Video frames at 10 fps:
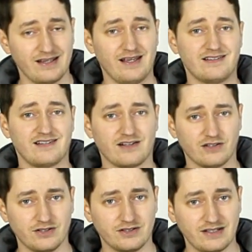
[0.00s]
It's
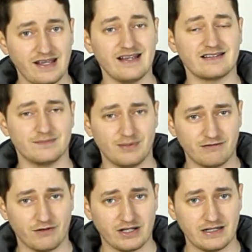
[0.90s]
England. It's a bit
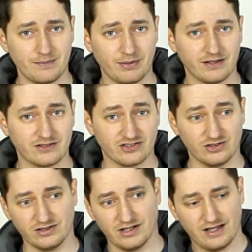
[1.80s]
fucking nippy.
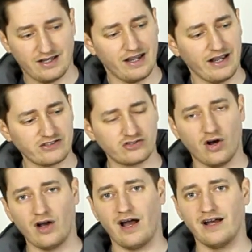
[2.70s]
So it's
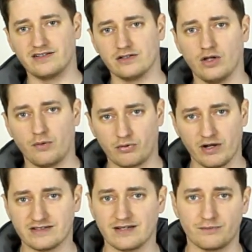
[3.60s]
not ideal
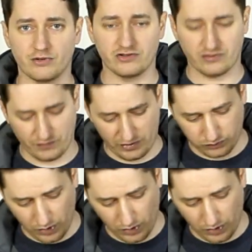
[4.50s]
operating temperatures for this